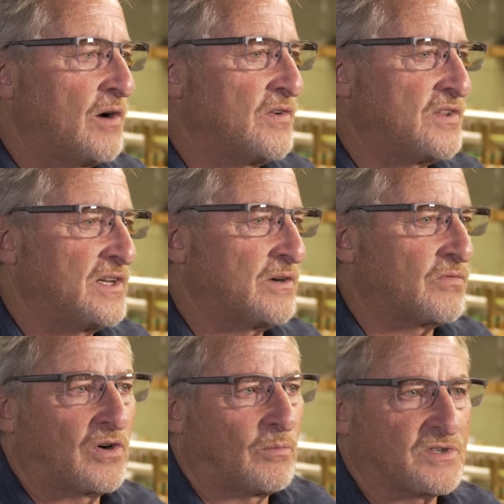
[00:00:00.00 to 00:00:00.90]
everything
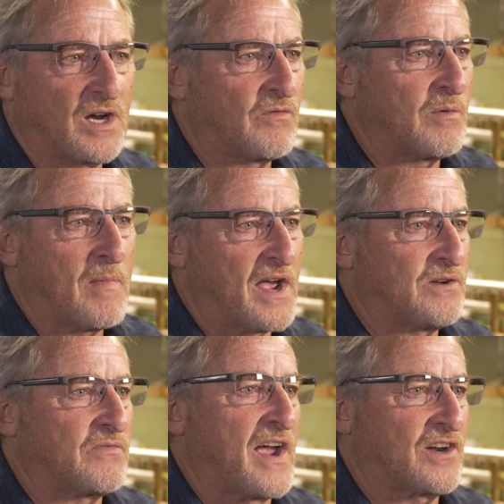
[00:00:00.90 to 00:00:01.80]
for almost every
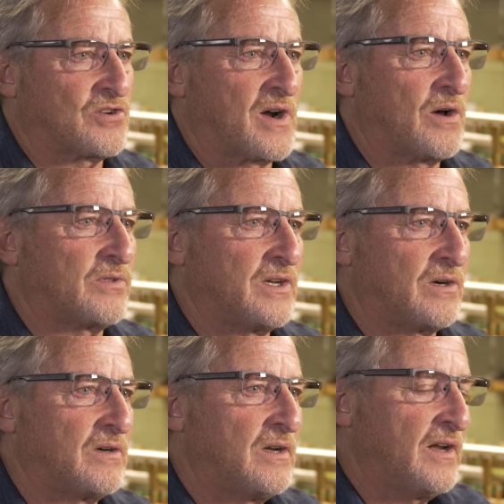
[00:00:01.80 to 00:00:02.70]
manufacturer out
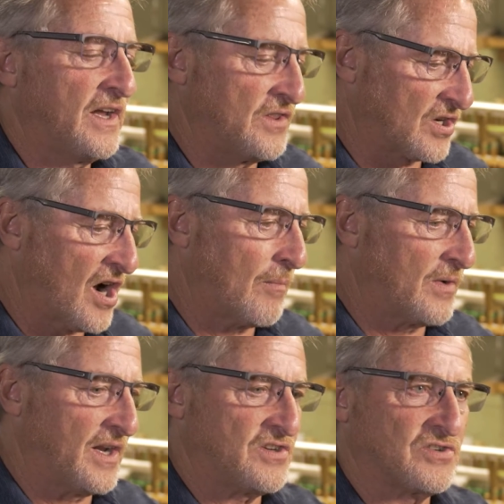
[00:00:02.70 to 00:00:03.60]
there, and the
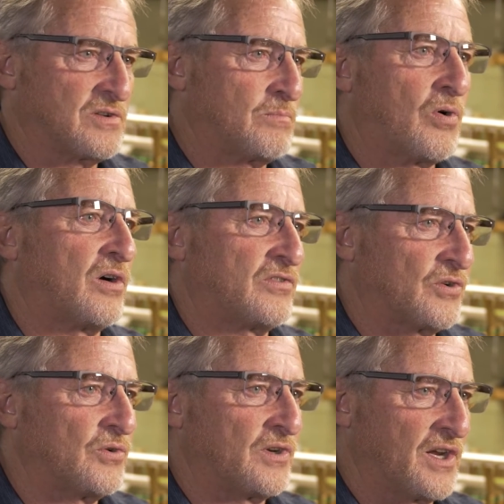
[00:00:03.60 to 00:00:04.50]
combinations of parts
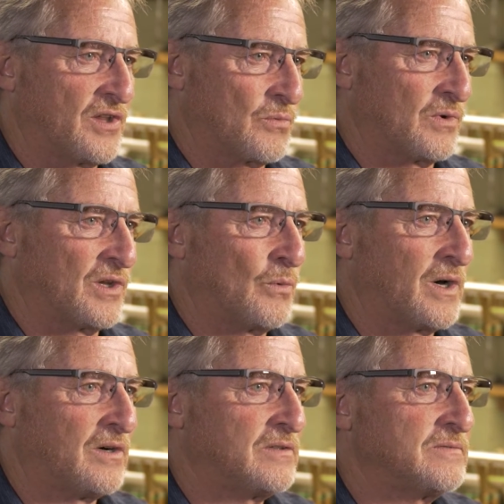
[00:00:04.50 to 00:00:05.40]
go together really
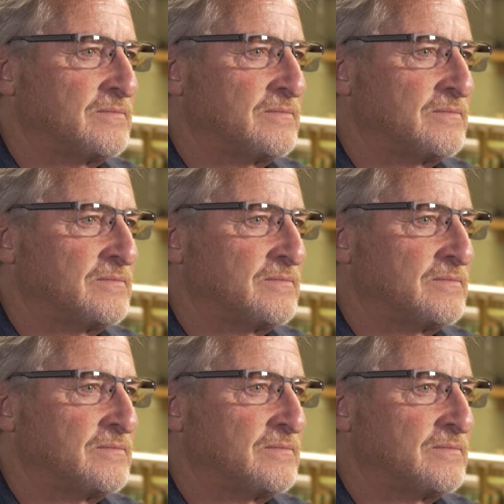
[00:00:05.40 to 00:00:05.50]
well.